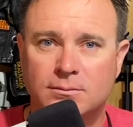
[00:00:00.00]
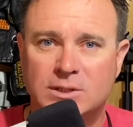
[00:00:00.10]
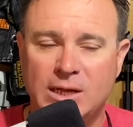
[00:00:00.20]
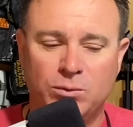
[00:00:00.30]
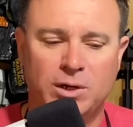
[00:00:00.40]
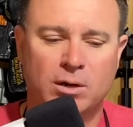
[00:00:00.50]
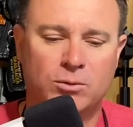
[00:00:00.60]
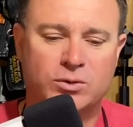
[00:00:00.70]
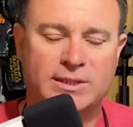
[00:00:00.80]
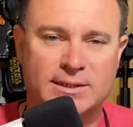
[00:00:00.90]
And when our
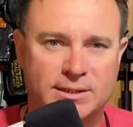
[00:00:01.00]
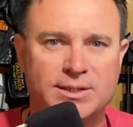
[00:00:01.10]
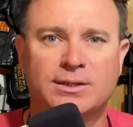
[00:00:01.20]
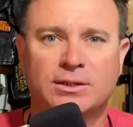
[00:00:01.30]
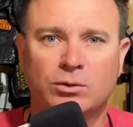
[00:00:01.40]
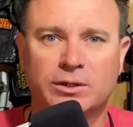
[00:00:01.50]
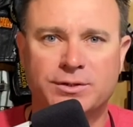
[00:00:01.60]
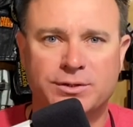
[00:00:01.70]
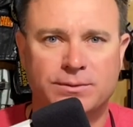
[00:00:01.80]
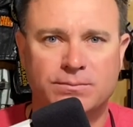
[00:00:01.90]
most innocent
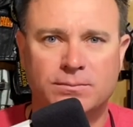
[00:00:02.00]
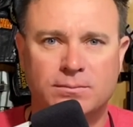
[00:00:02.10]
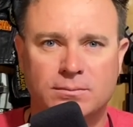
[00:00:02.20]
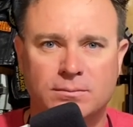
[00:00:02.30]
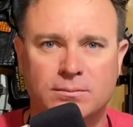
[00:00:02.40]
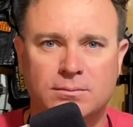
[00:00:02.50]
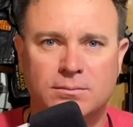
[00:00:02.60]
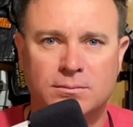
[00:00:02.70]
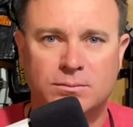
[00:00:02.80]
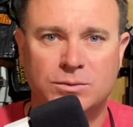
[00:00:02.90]
ones,
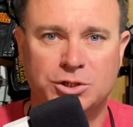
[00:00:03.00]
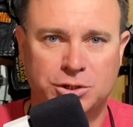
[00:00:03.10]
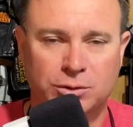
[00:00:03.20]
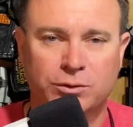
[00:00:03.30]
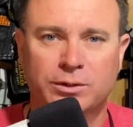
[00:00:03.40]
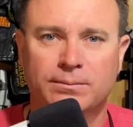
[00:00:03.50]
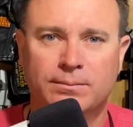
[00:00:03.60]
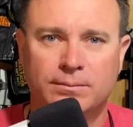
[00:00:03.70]
the children,